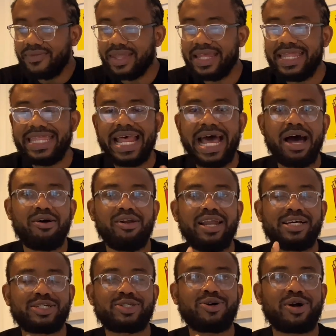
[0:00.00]
Now,
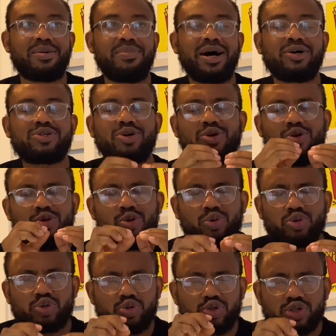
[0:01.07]
let's talk about low
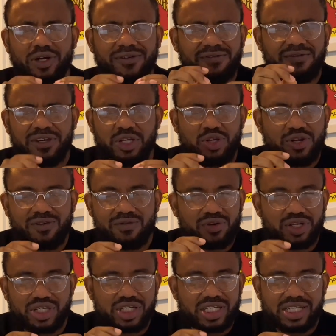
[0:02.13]
tuition fee
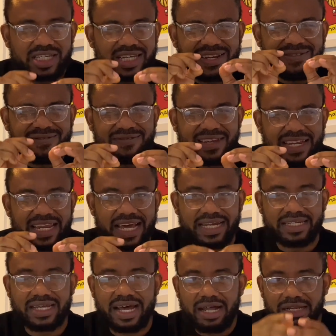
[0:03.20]
universities in Finland.
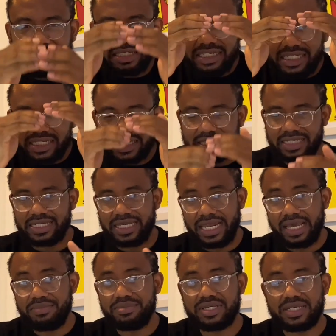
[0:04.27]
I'll list
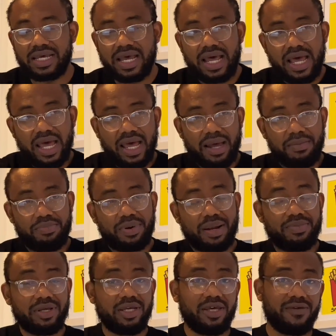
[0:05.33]
names and probably
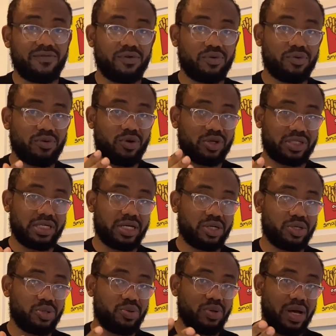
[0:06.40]
give you or tell
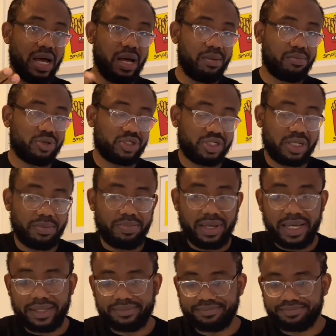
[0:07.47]
you how much they
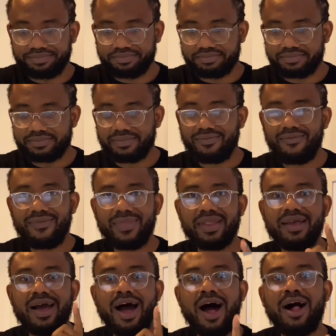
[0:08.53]
pay.
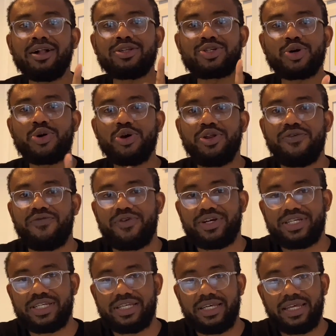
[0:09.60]
Aalto
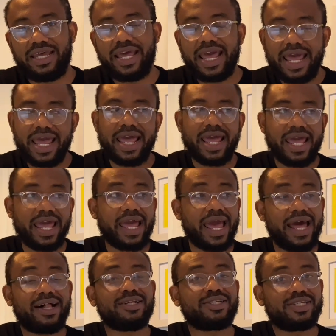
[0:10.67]
University,
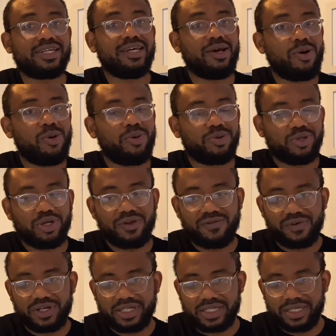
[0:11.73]
A-A-L-T-O
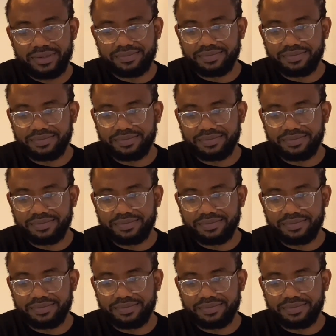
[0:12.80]
University.